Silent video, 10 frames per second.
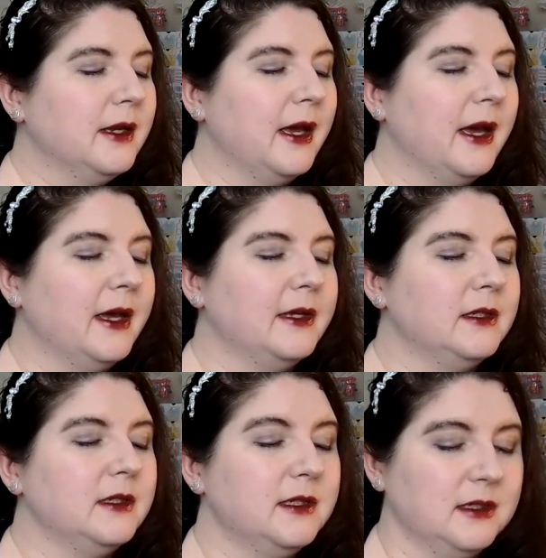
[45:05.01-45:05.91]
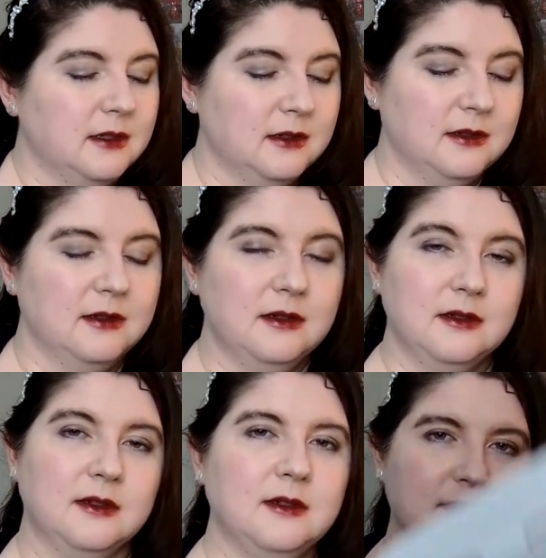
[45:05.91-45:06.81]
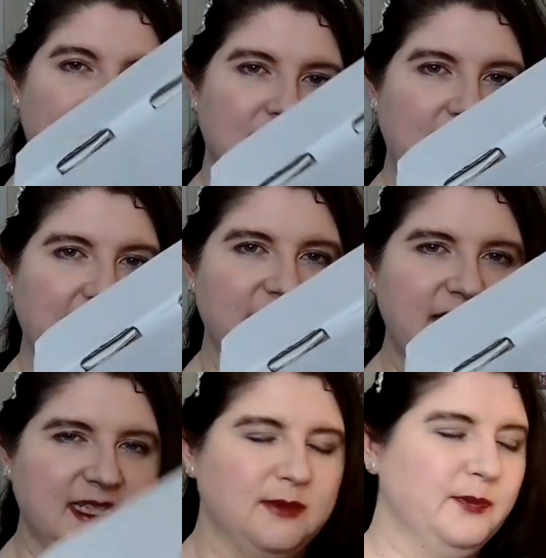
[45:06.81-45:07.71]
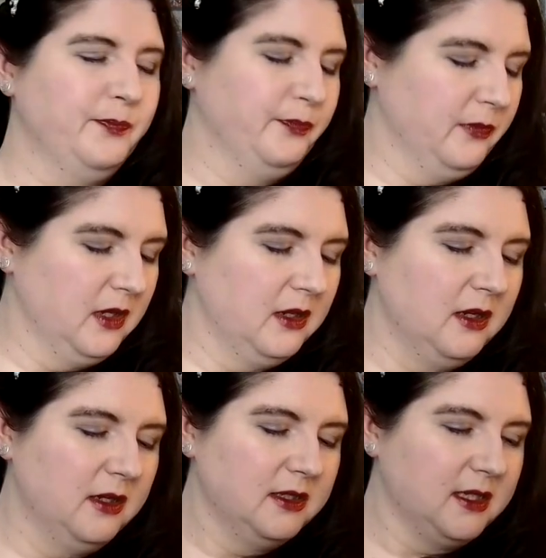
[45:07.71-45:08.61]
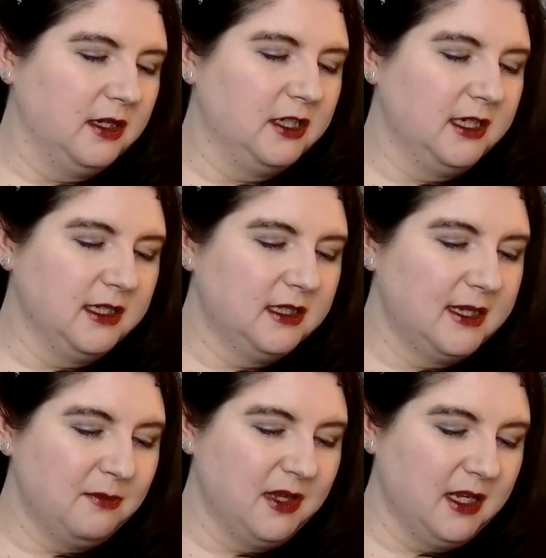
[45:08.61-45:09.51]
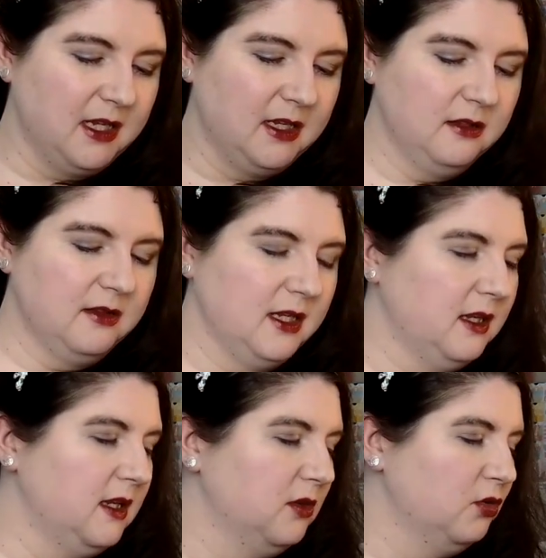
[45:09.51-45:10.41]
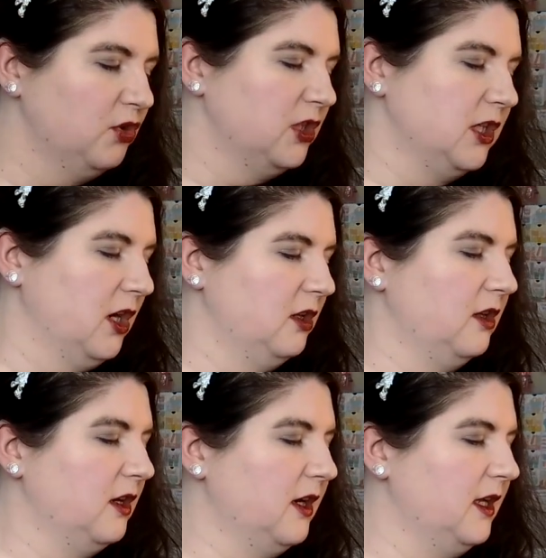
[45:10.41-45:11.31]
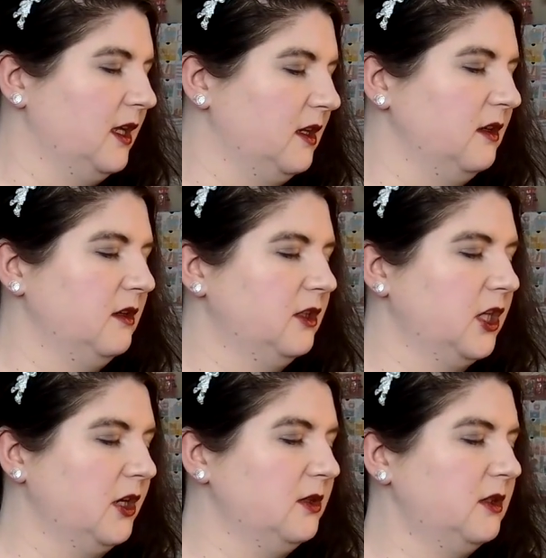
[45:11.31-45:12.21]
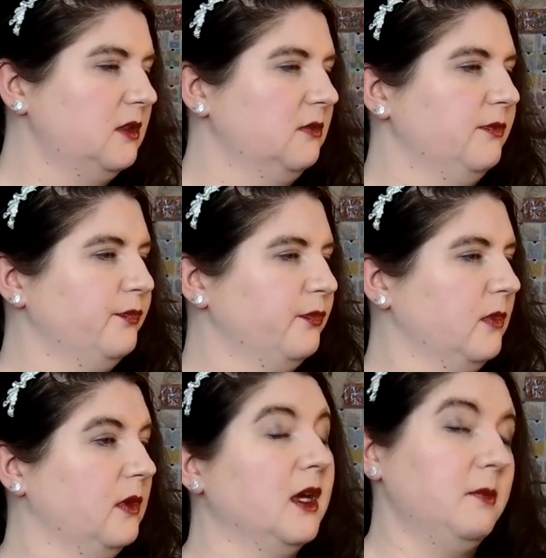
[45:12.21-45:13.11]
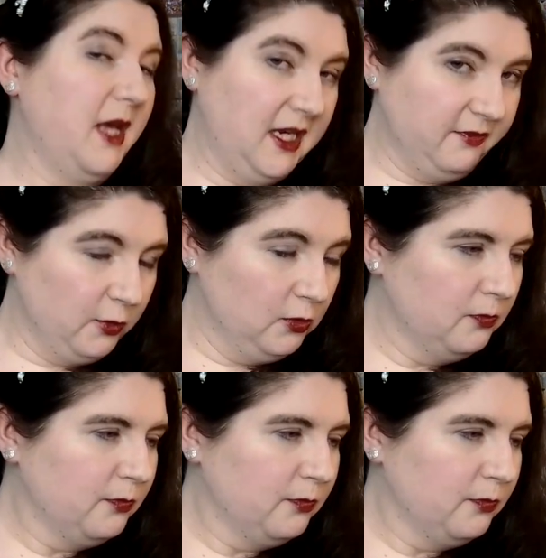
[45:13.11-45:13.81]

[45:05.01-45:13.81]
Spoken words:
And here it is. So she has sent me the gorgeous yarn that I chose and paid for.